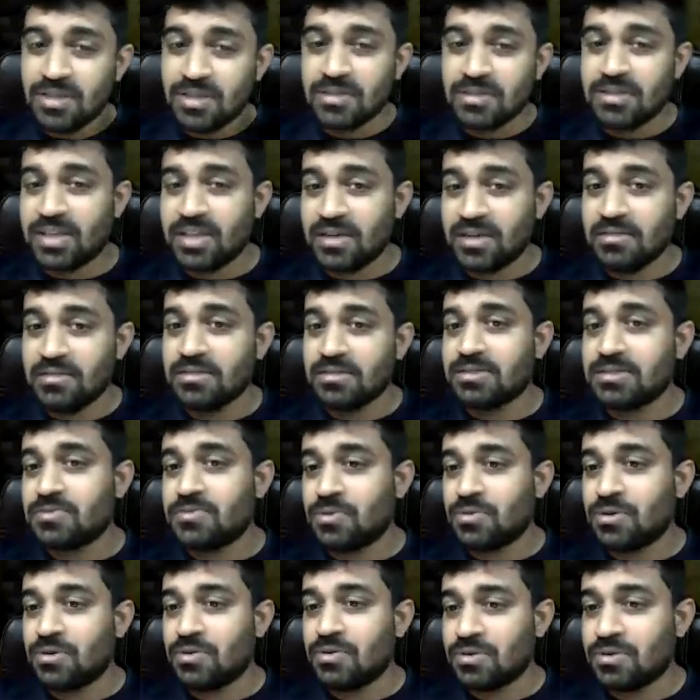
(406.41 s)
then this
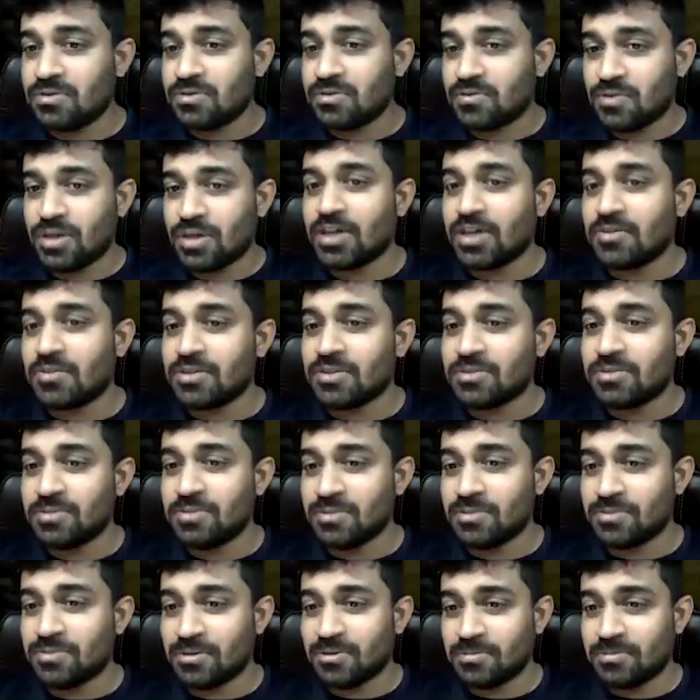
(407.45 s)
won't work with
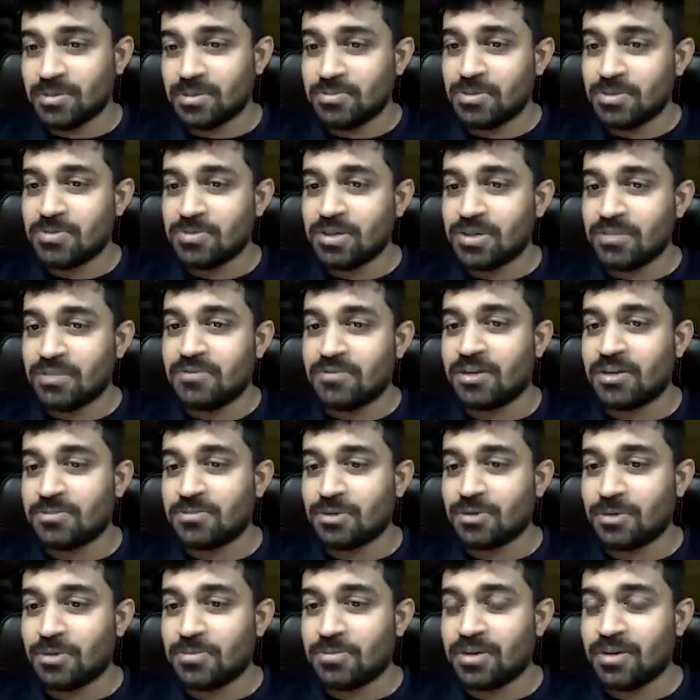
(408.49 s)
people. People will defend
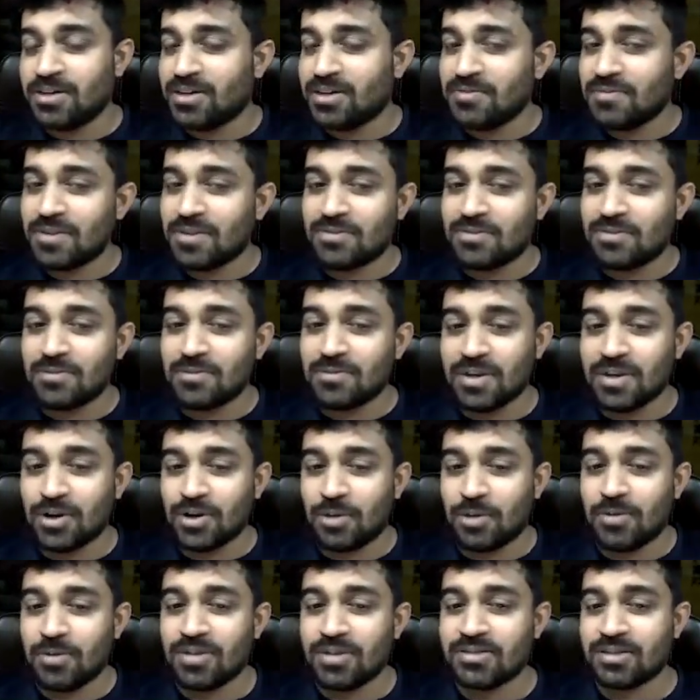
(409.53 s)
properly. Then we have to play
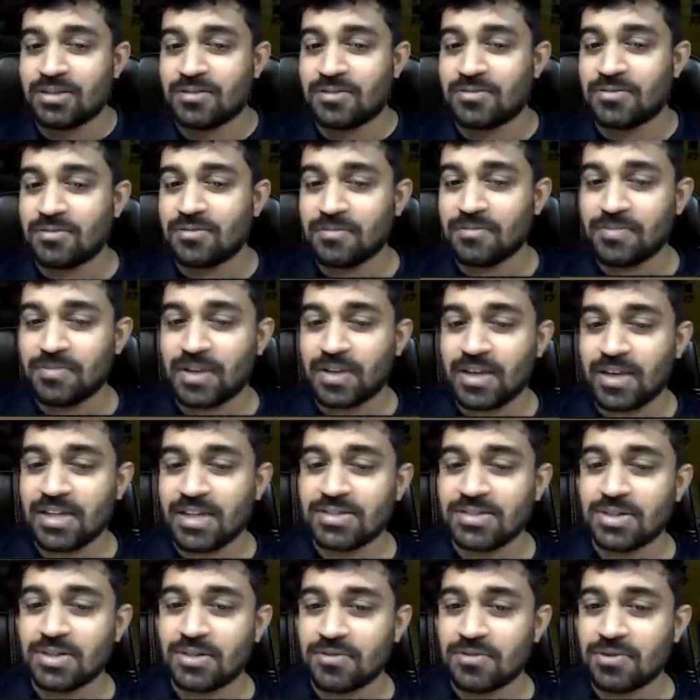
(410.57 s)
normal stuff
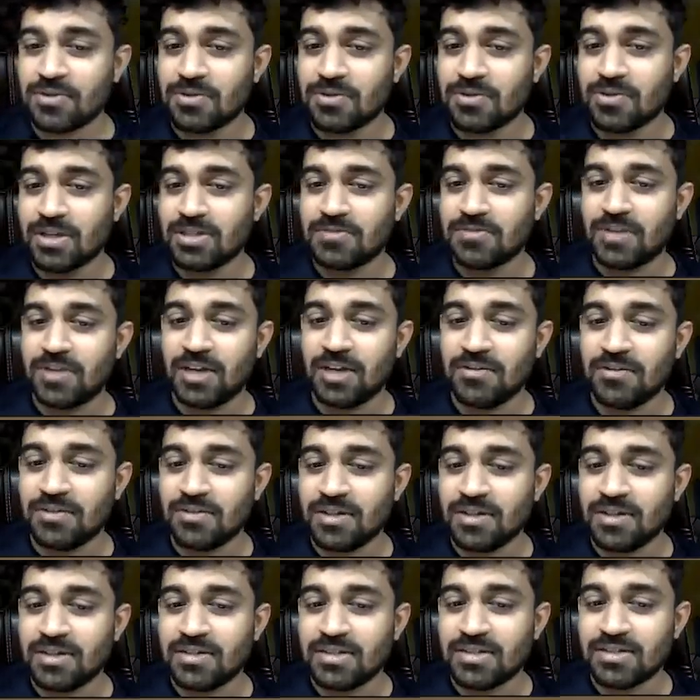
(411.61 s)
instead of queen h5,
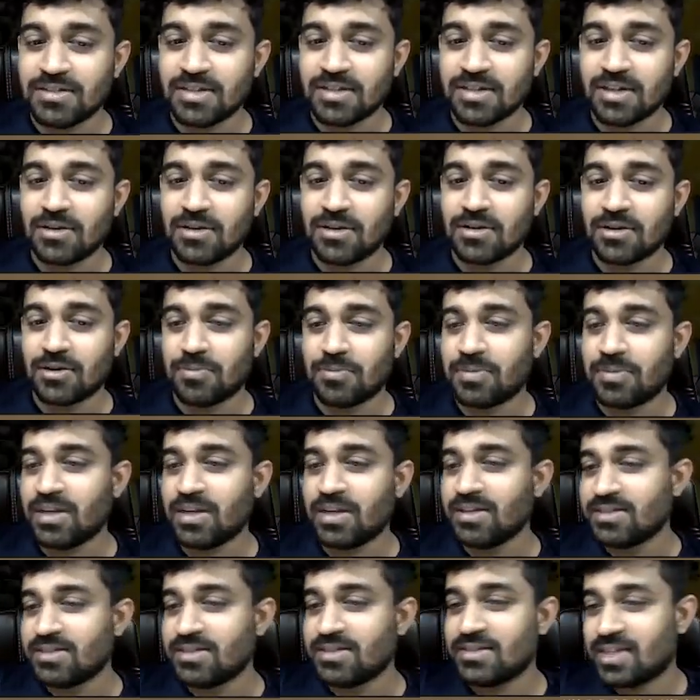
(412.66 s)
just regular
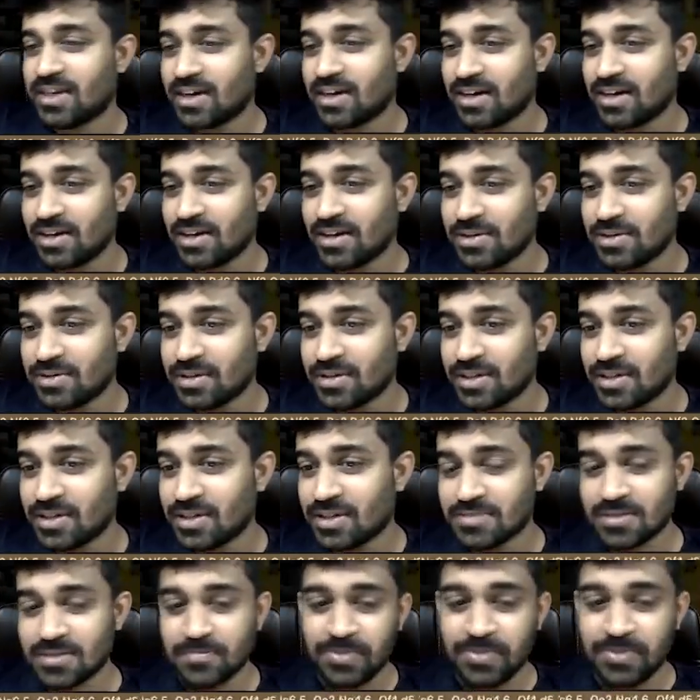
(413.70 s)
openings and continue the
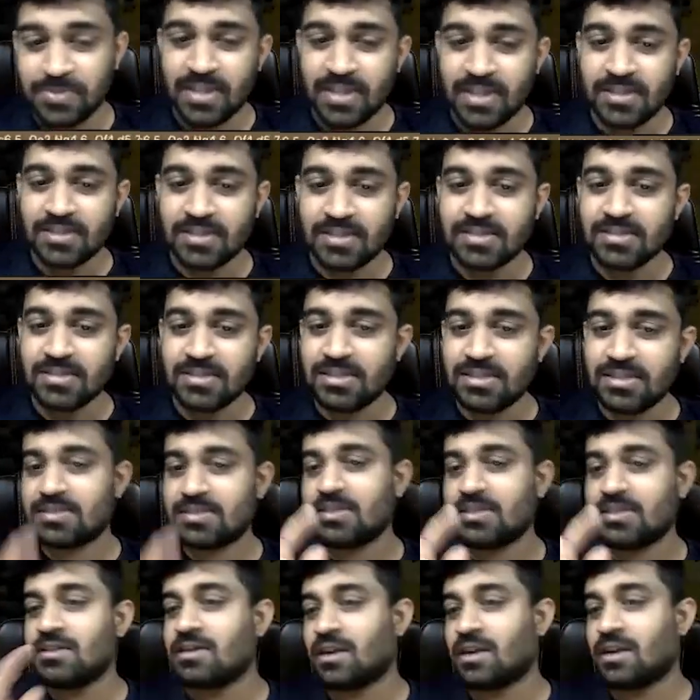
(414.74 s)
games. This is just
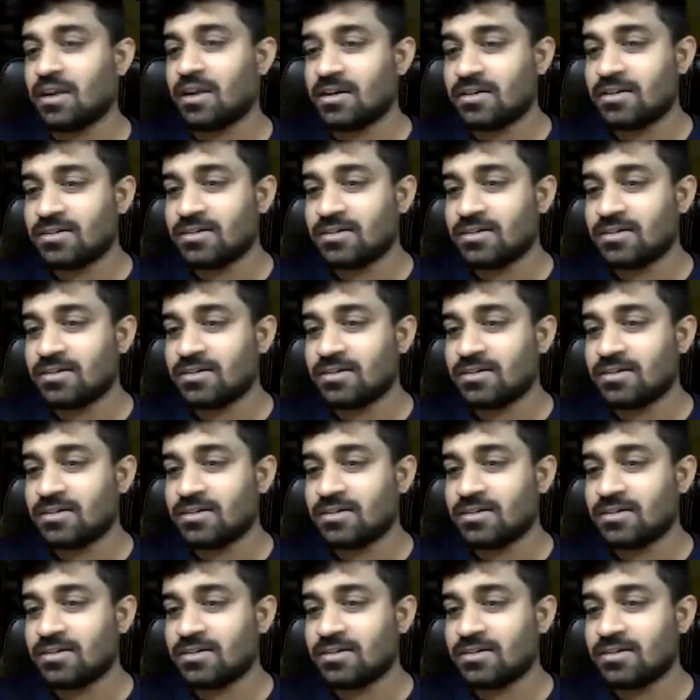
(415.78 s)
a trick